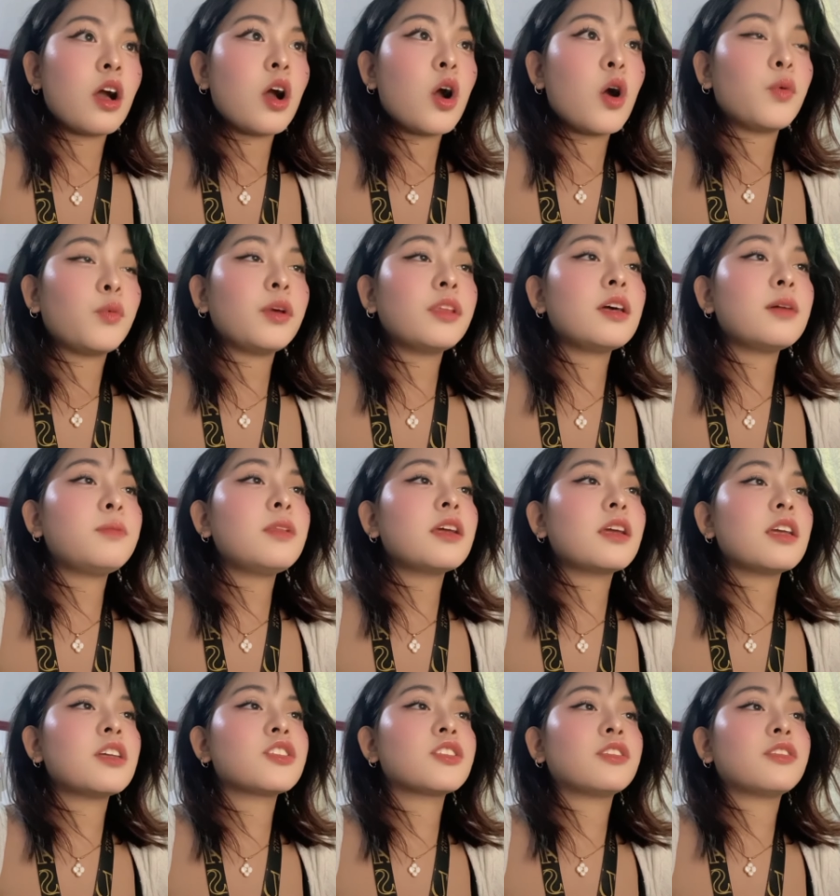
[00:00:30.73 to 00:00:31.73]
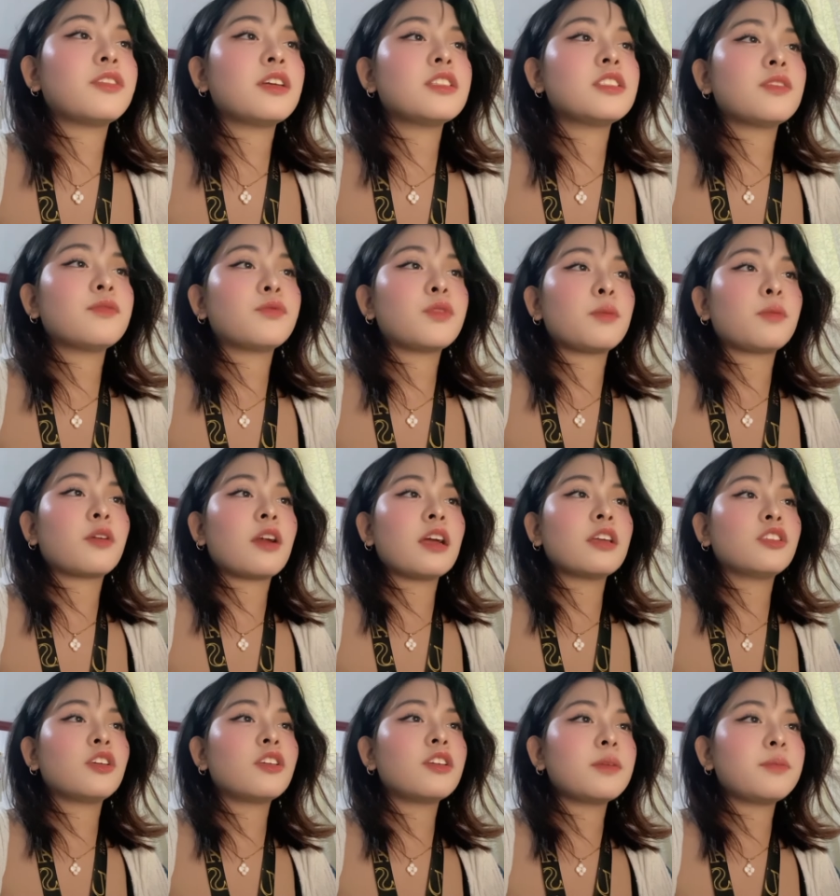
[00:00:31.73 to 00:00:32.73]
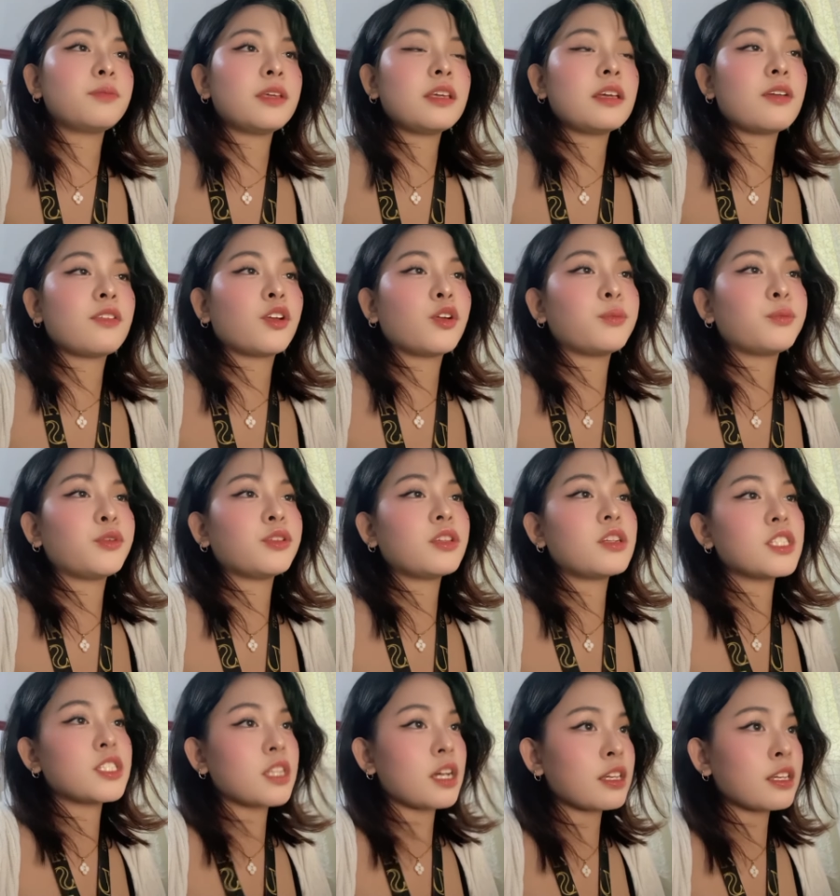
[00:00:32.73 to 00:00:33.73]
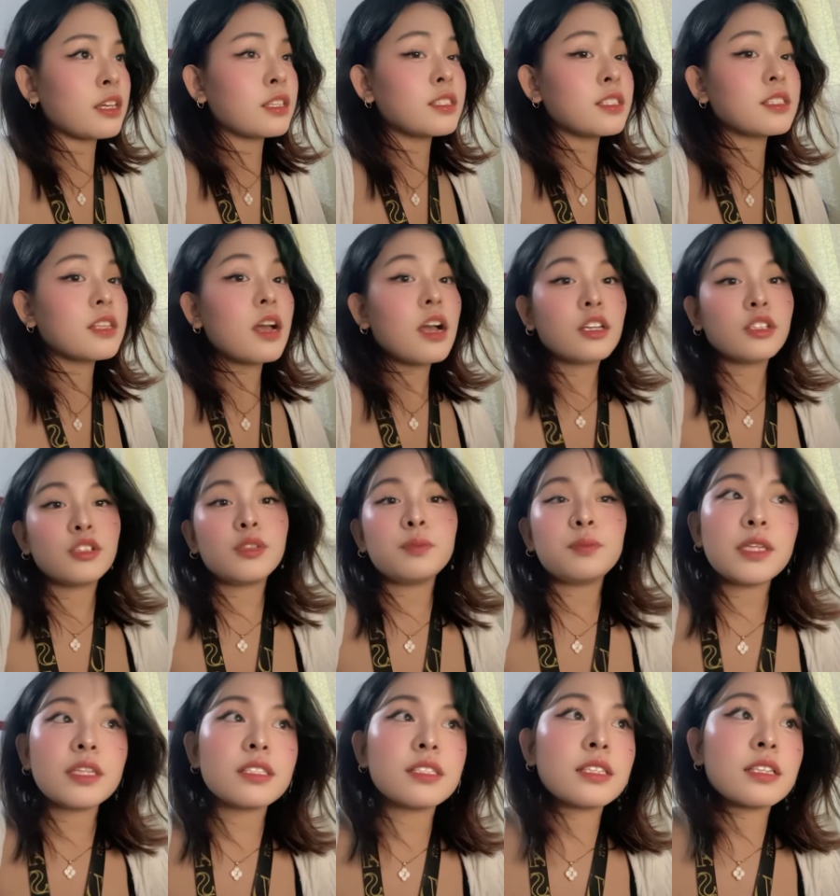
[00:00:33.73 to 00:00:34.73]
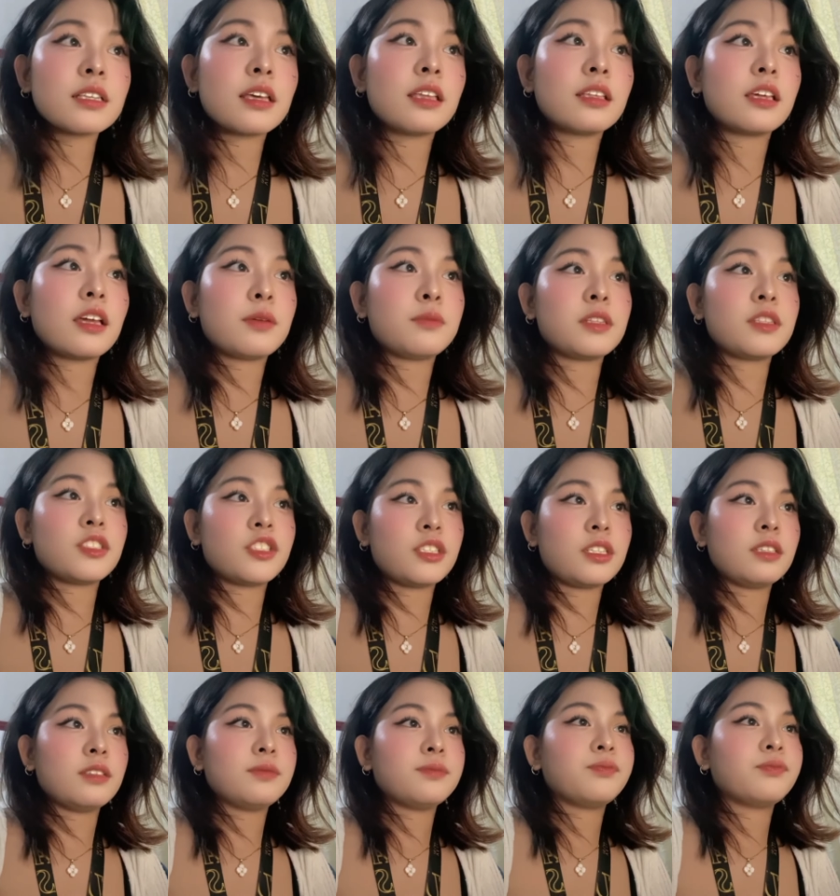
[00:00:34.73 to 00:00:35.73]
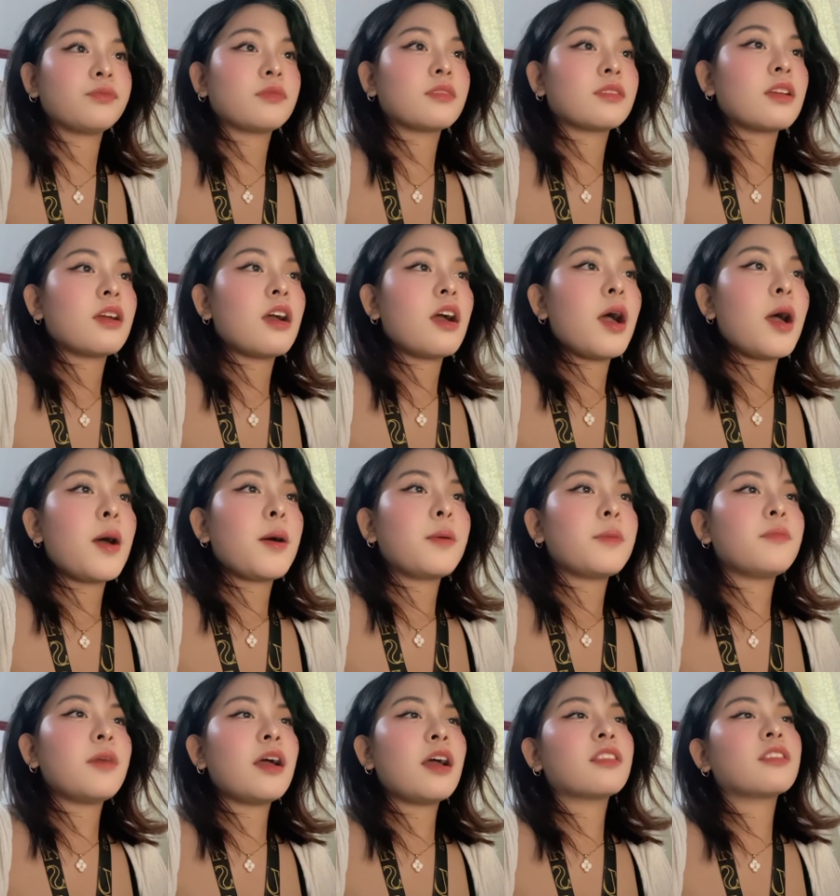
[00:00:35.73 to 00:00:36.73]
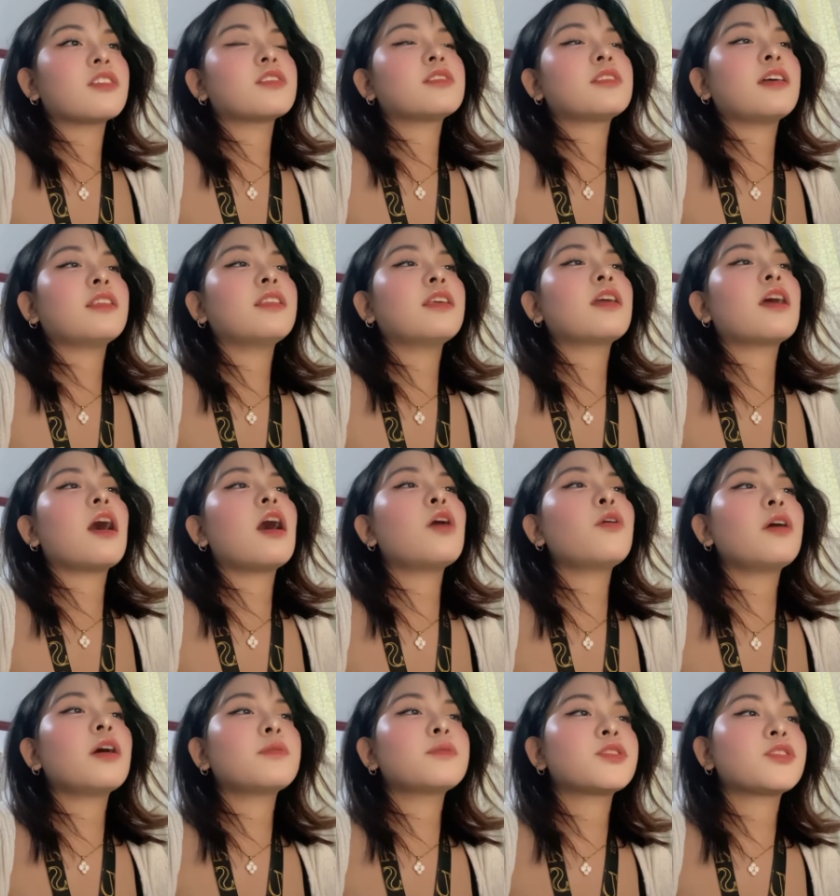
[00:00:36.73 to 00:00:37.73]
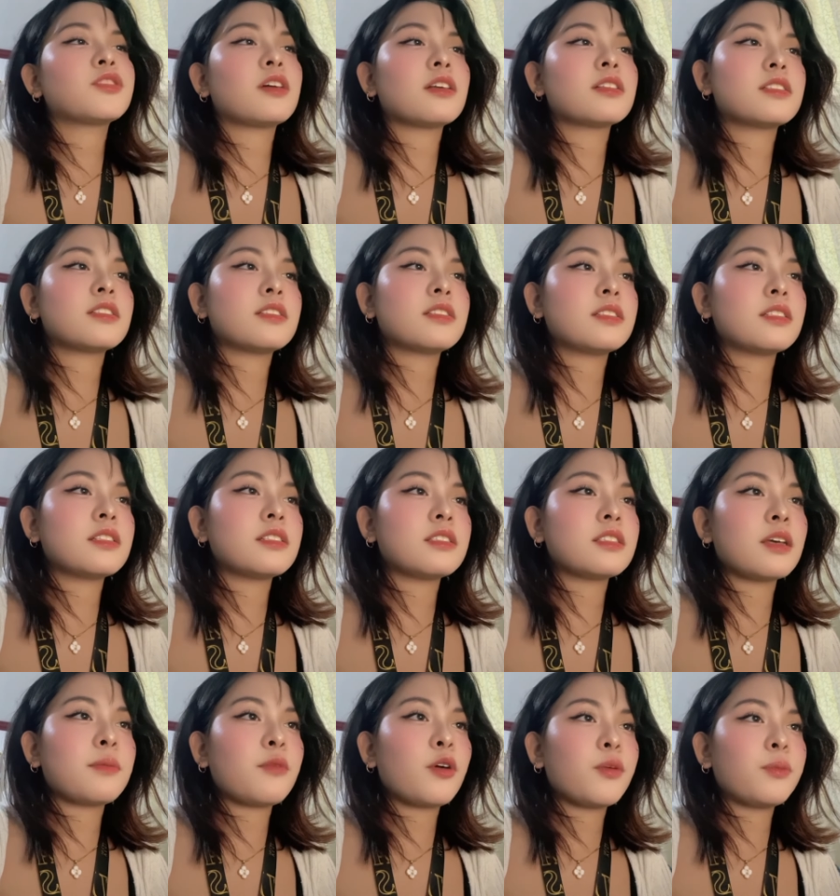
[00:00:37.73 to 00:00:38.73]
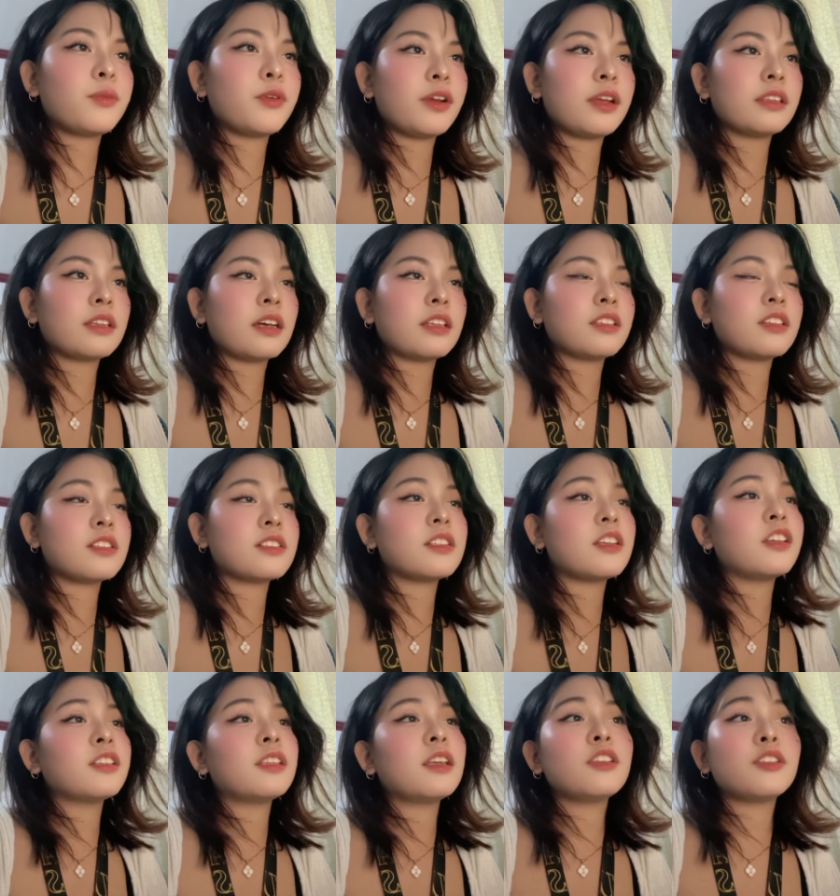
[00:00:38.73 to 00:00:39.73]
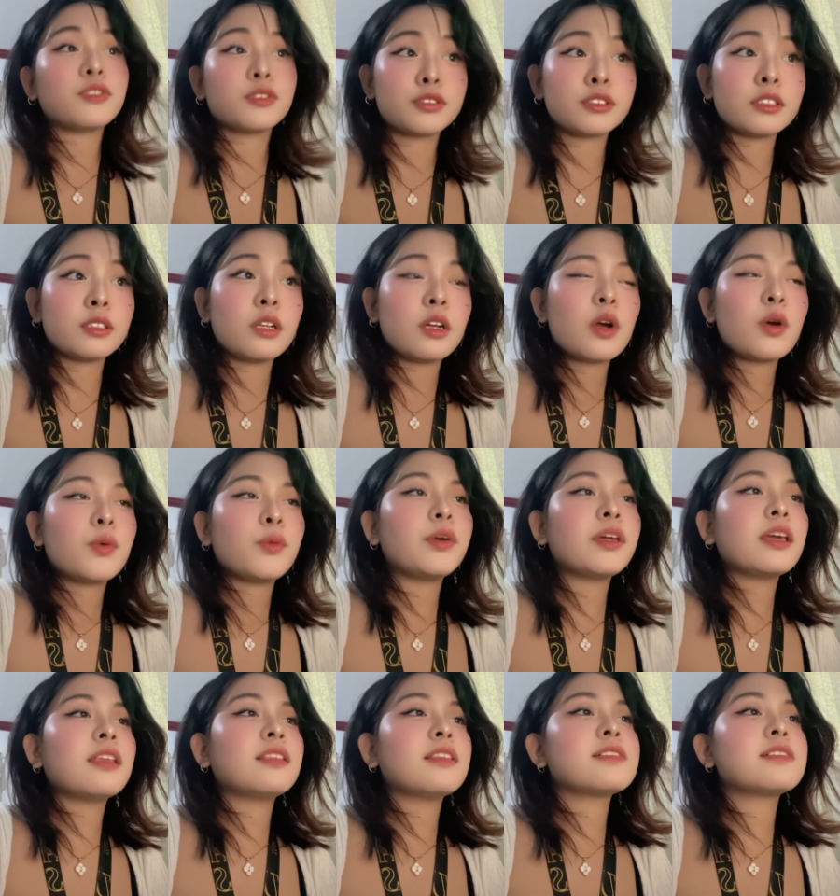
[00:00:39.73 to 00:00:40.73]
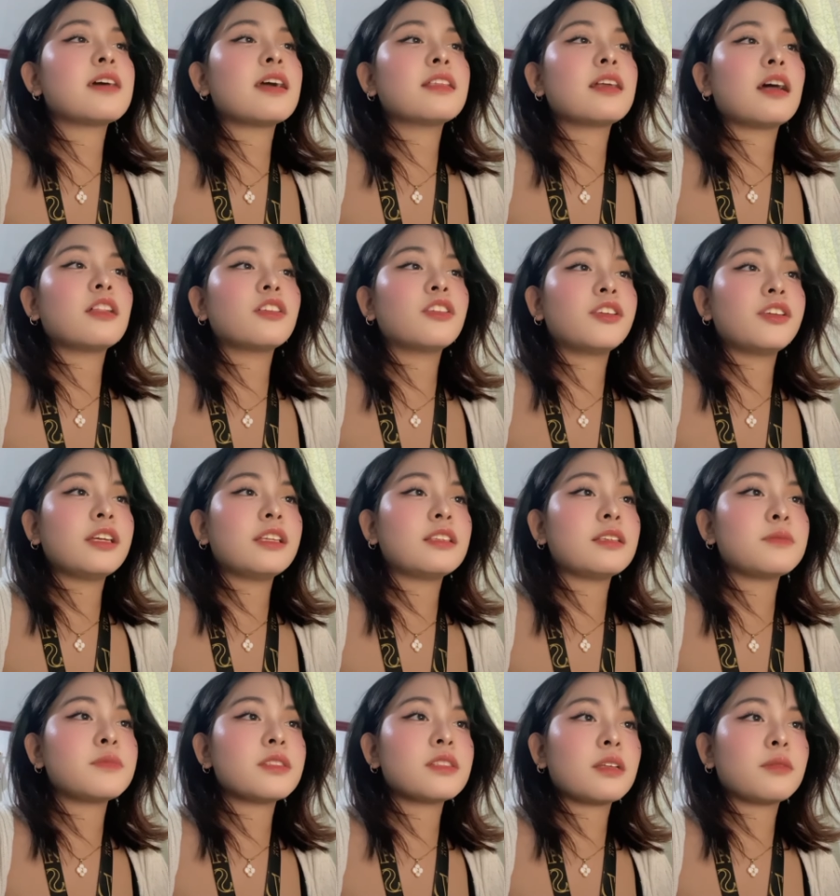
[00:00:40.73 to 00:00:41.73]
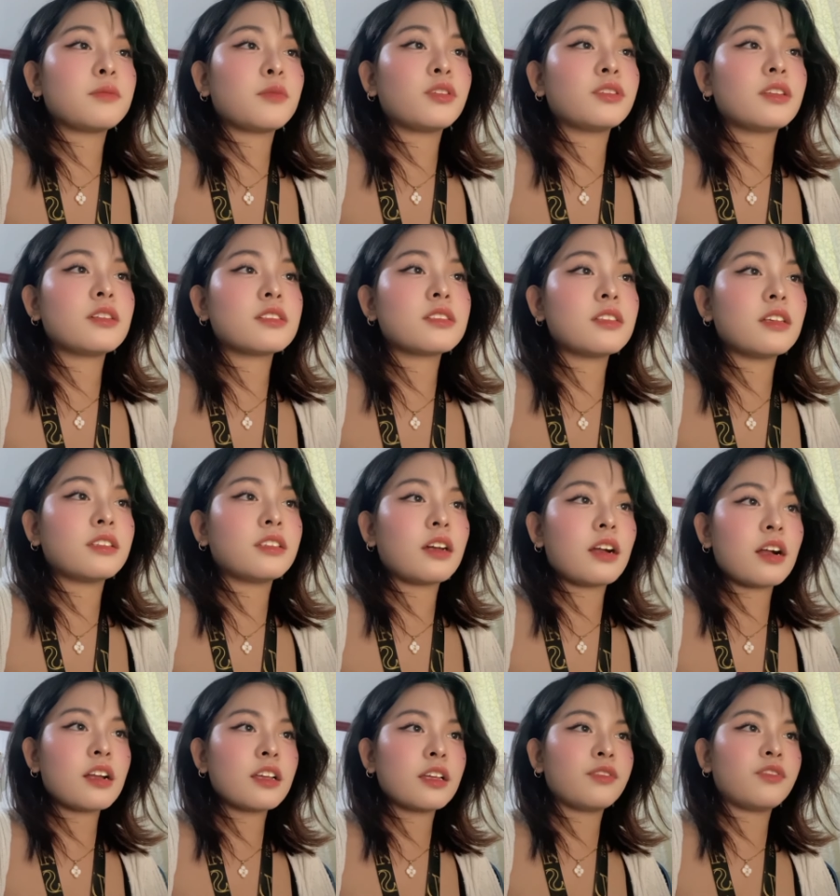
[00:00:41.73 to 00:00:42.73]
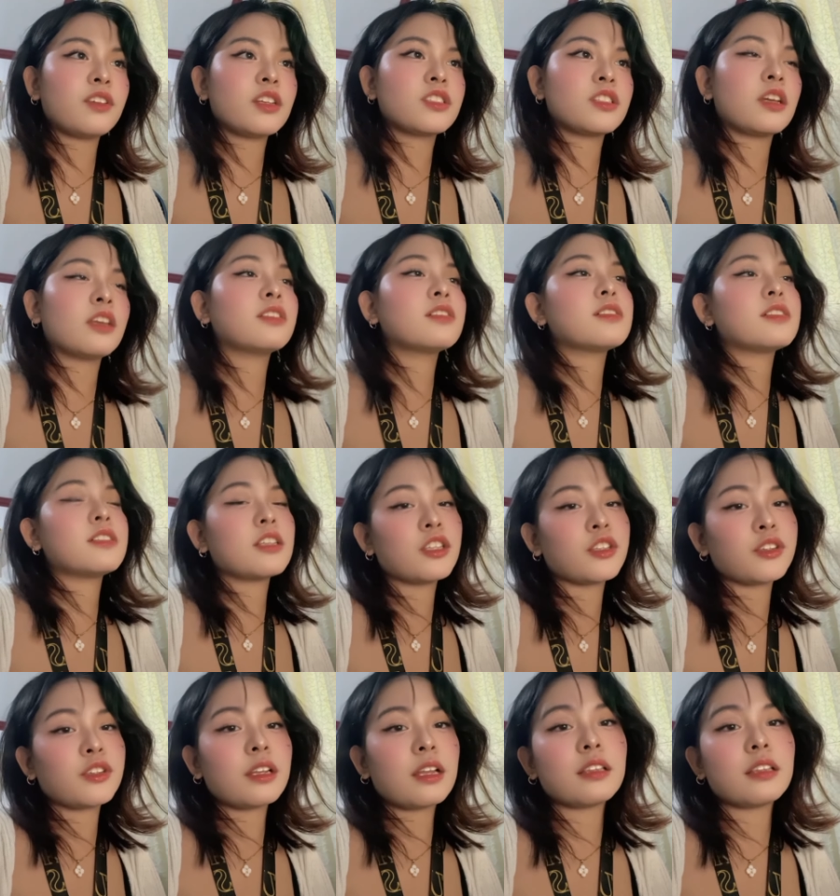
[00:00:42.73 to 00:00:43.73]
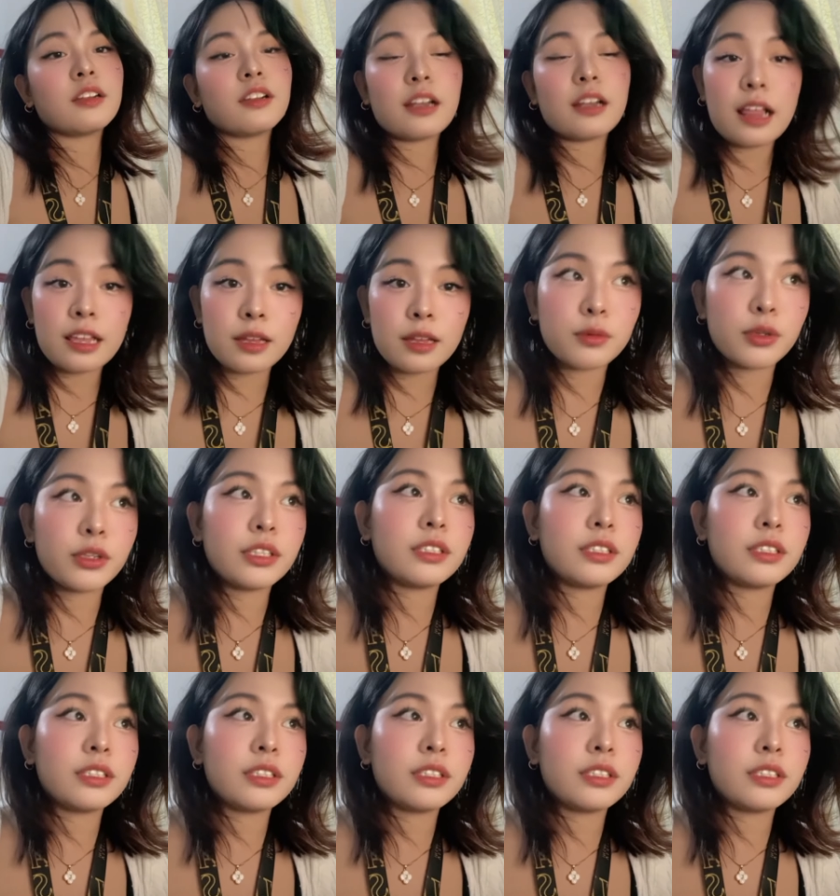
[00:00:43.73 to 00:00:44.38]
with application ranging from cryptography and computer science to physics and chemistry. By understanding how abstract systems operate under certain rules, we can design algorithms and models that are efficient, secure, and reliable.